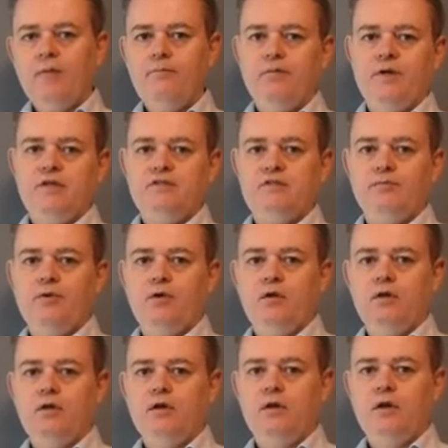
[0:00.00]
based
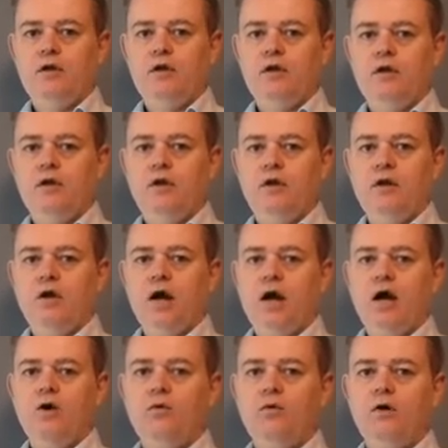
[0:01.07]
upon
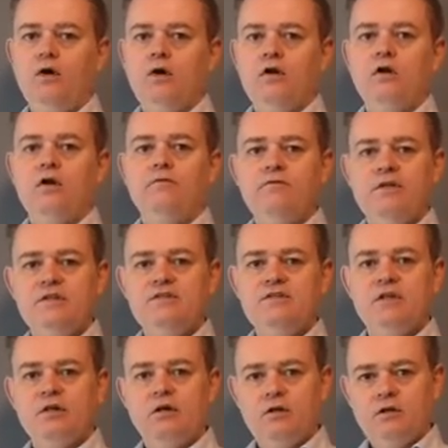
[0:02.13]
how
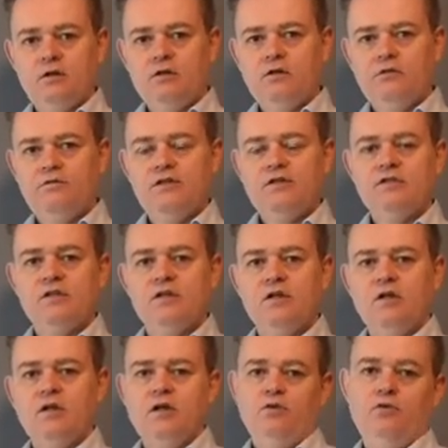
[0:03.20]
convincing or not convincing
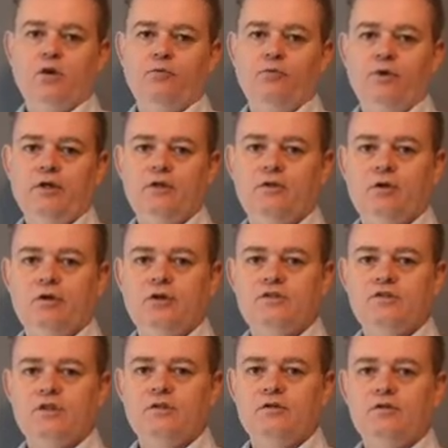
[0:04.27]
you have written your
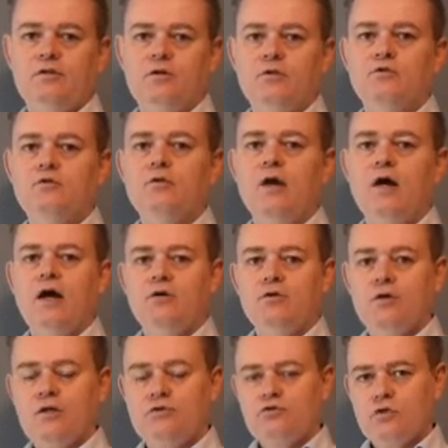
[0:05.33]
content. Are
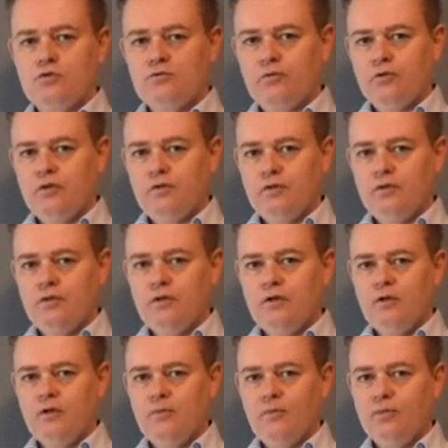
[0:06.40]
you a trustworthy
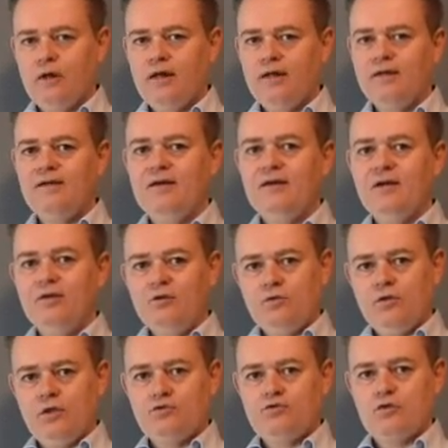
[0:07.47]
brand? Do
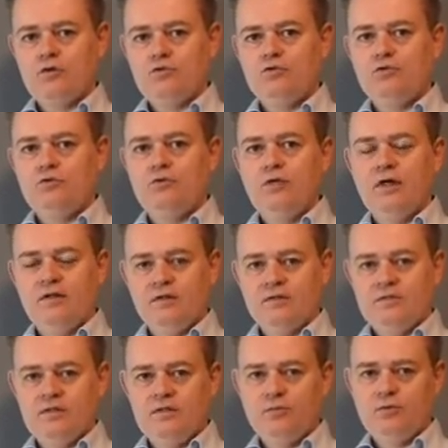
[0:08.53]
they trust you? Can they
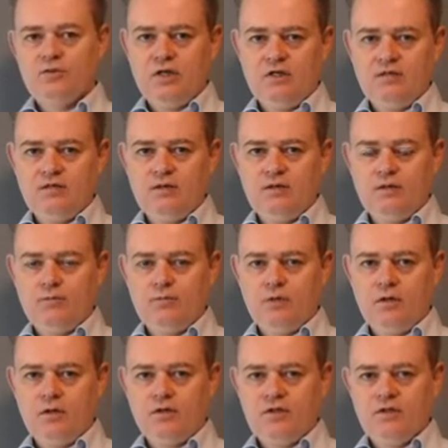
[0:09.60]
see the potential in the
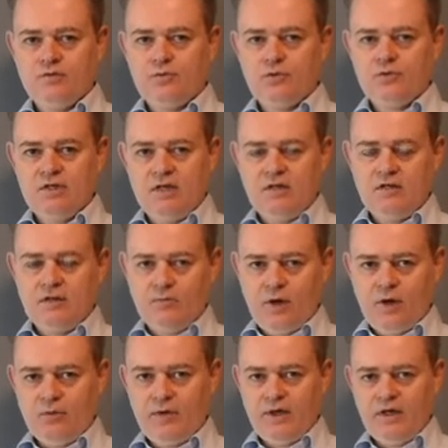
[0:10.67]
product? Is it presented the
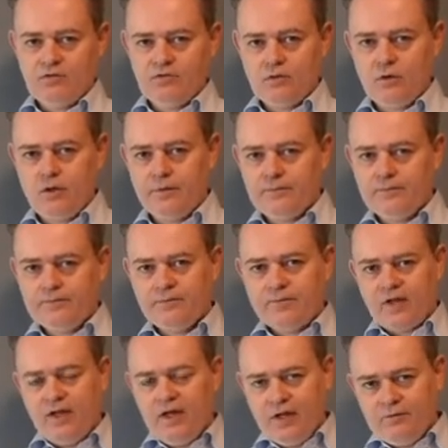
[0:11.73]
right way and so on?
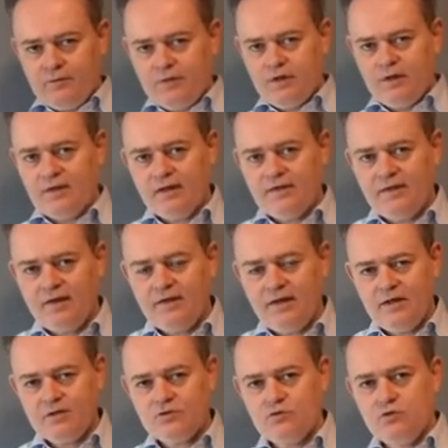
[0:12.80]
Everything like that
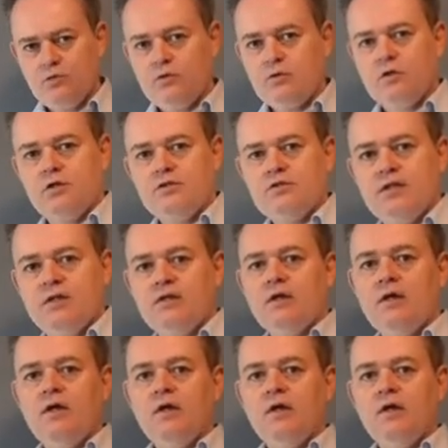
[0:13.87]
has to do with content.